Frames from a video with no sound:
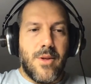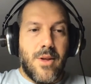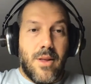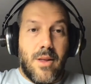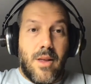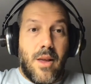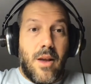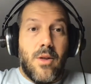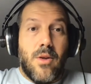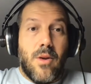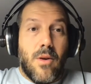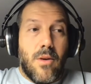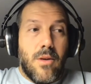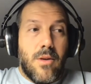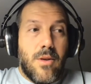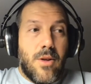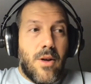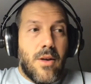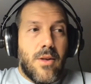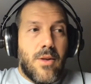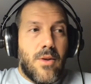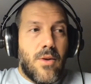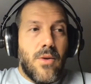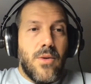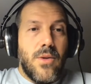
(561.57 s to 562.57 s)
they
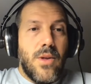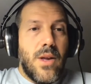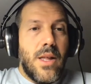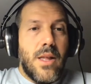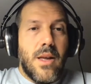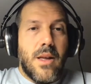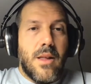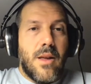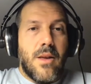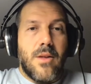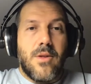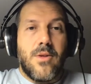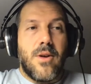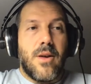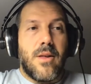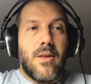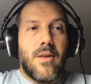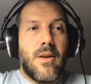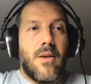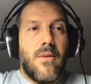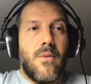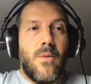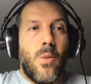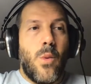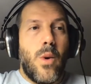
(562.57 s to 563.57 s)
don't need it. It's just
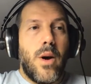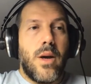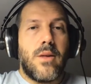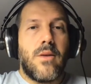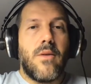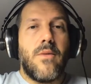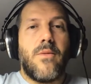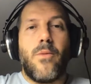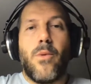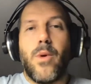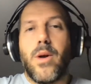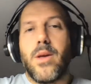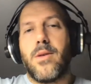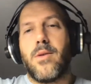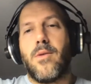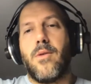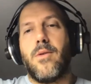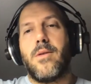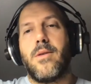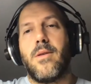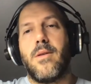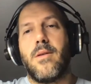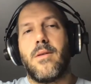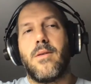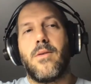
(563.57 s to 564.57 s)
a waste of
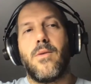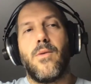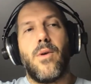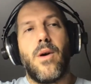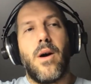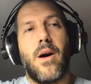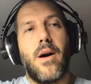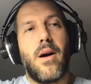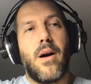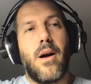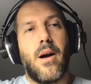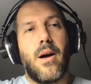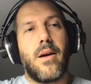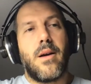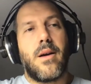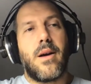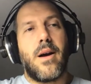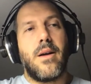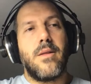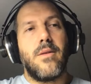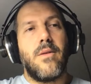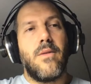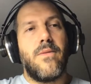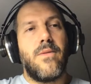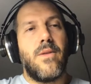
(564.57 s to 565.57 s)
resources. So I
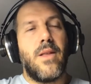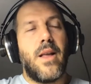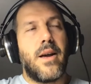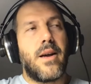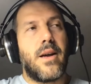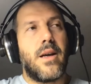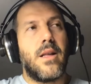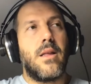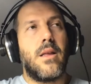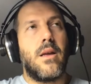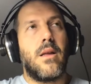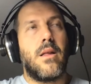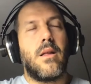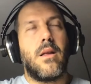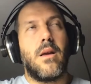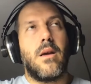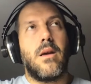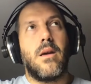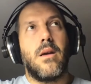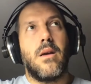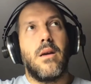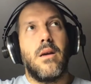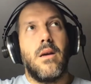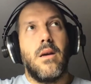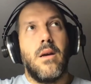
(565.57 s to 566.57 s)
kind of like it that
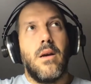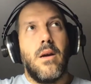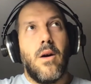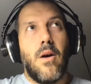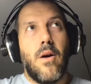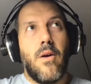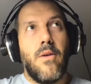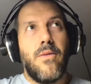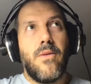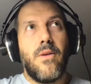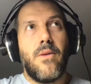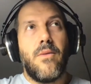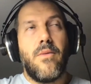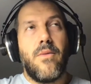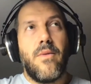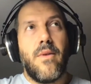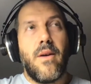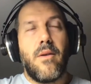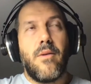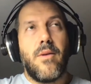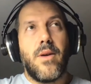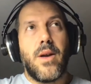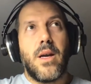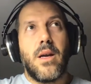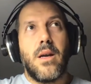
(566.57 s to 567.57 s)
they offer
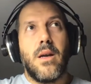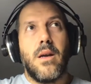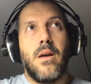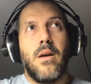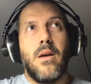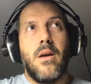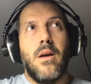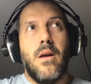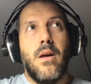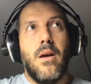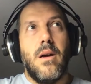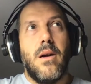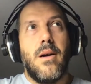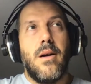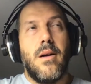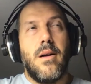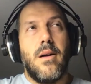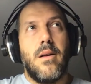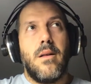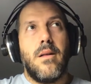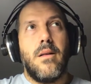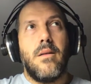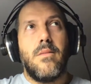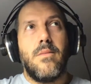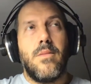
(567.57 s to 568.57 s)
very
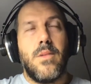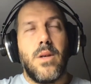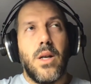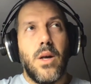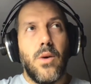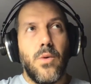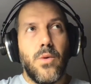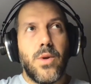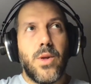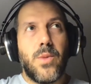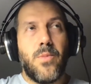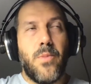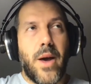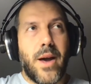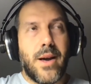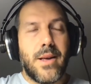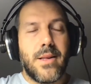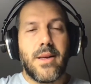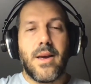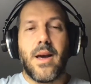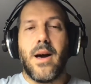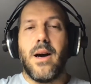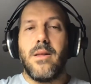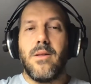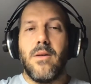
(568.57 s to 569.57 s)
low specs,
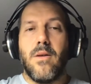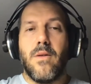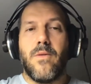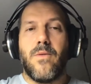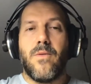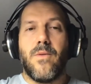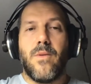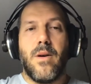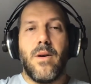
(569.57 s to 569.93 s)
kind of,